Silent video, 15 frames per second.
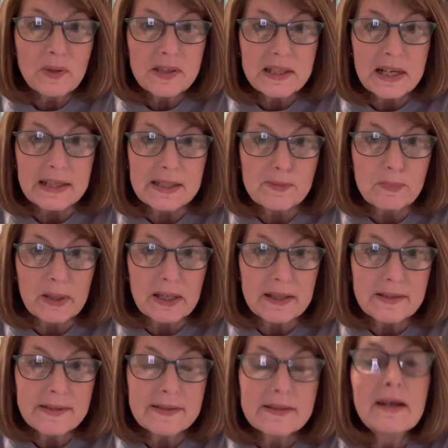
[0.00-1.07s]

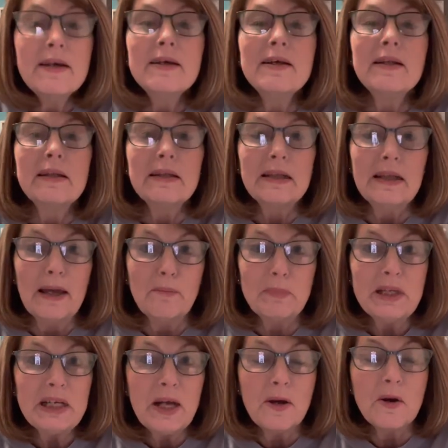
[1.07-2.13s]
TasteBuds, let me
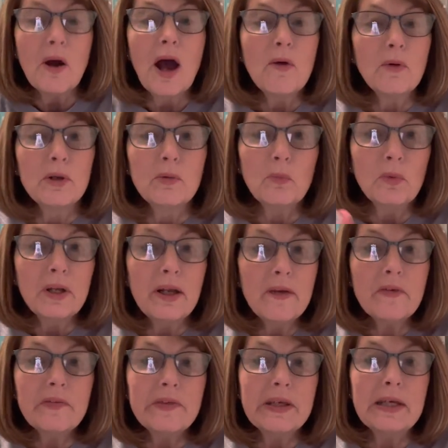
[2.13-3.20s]
know. Oh, and one
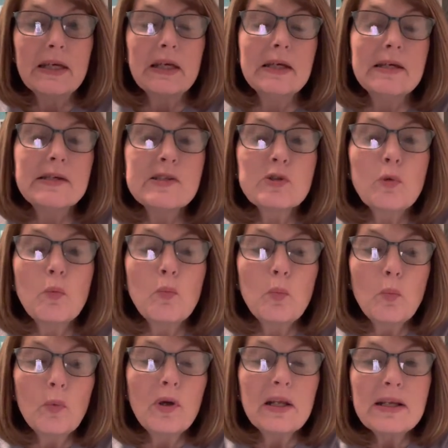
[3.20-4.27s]
other thing is,
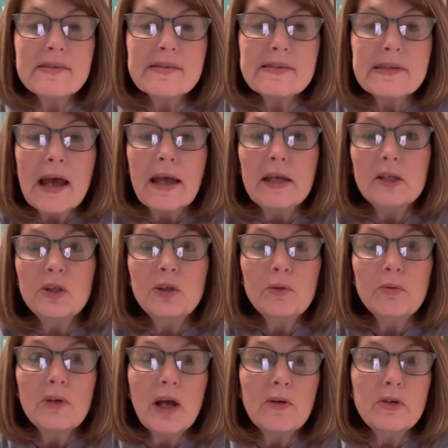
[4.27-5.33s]
let's say
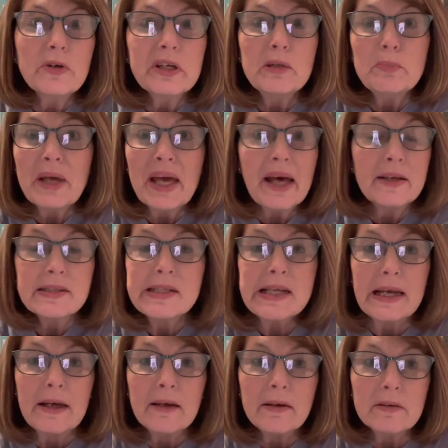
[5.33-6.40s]
you're going to be out of
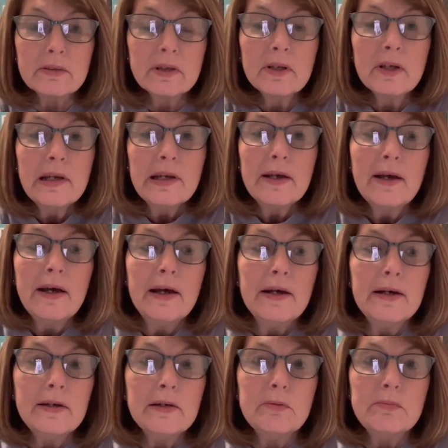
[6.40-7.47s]
town,
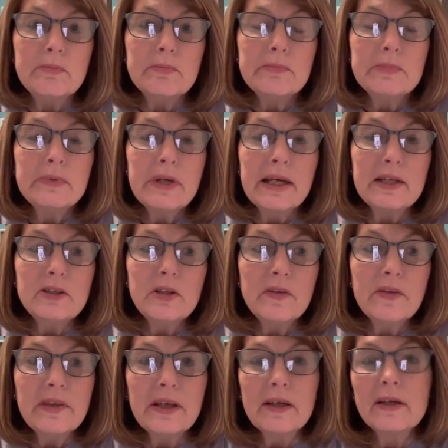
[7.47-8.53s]
and you
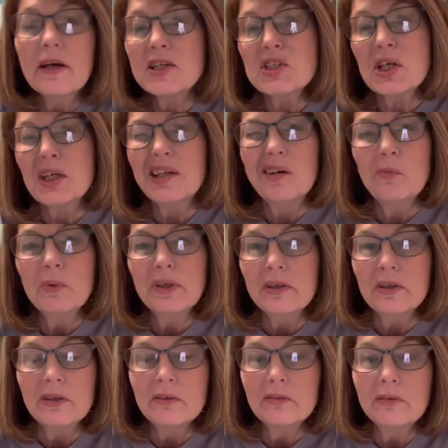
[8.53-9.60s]
think, gosh, I don't want
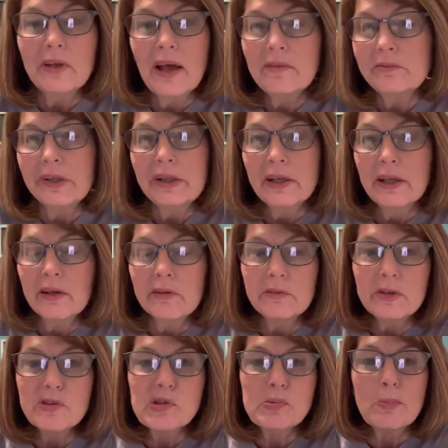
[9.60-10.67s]
to,
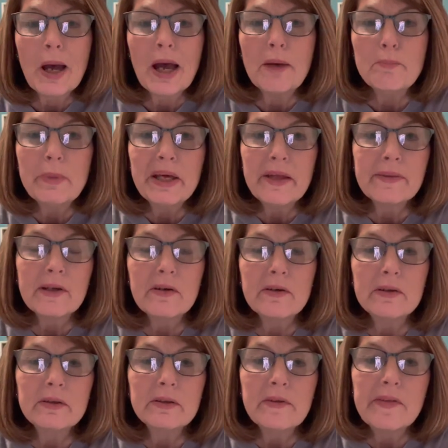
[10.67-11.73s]
use my month
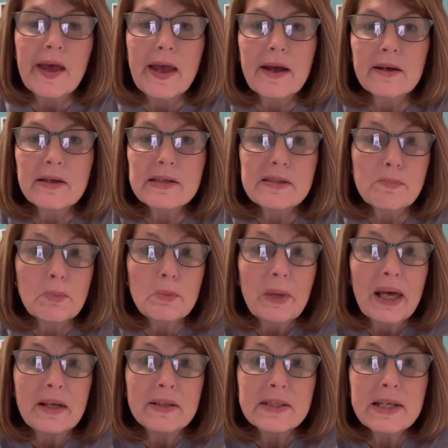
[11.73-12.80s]
on that because I'm going to be
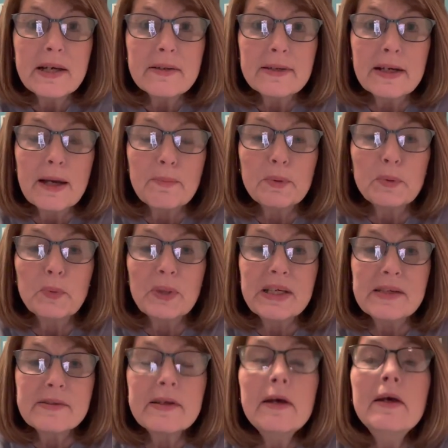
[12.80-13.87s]
out of town a couple of
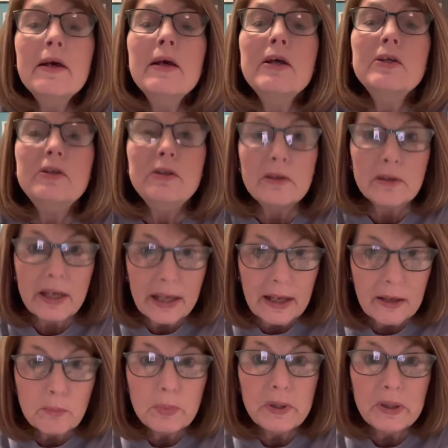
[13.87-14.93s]
weeks. You
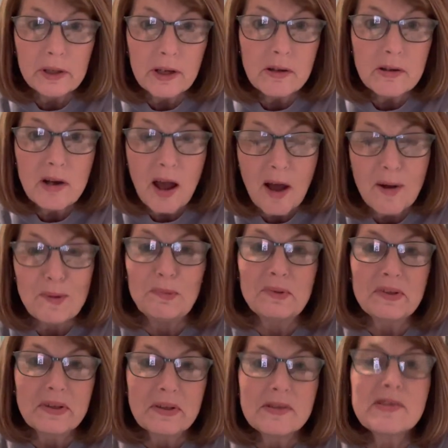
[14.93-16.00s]
can put it on
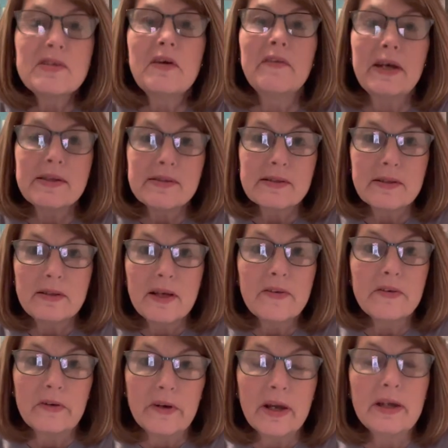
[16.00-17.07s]
hold. So that's
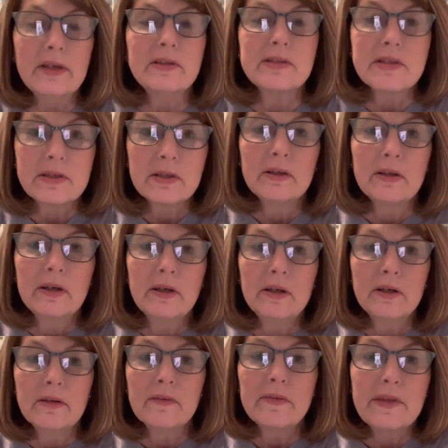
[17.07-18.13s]
another great
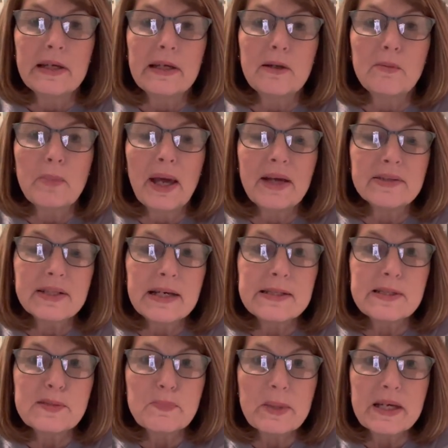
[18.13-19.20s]
thing about
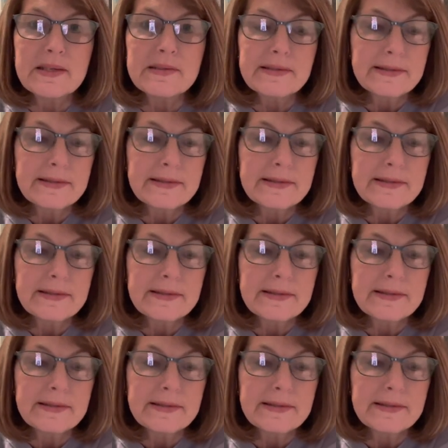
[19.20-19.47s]
TasteBuds.